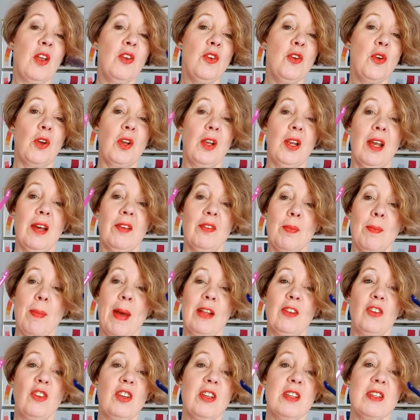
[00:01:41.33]
You can have
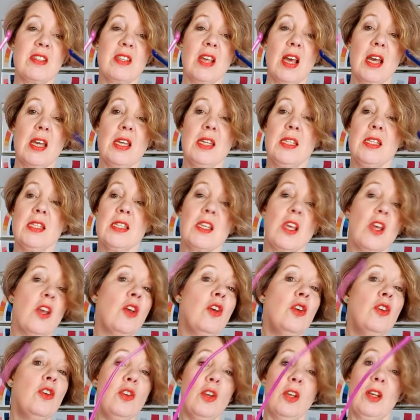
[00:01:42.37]
matching sides,
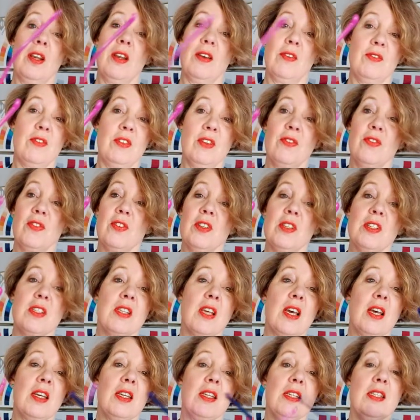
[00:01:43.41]
you can have different
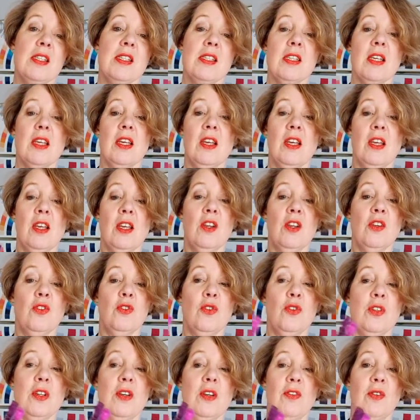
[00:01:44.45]
sides,
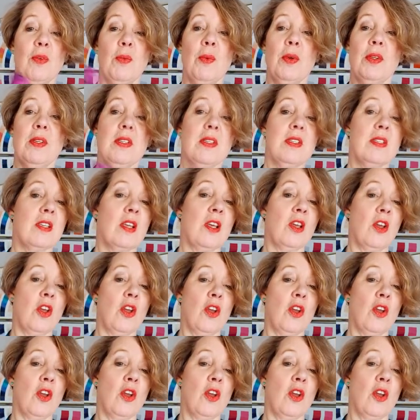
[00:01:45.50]
two different ones.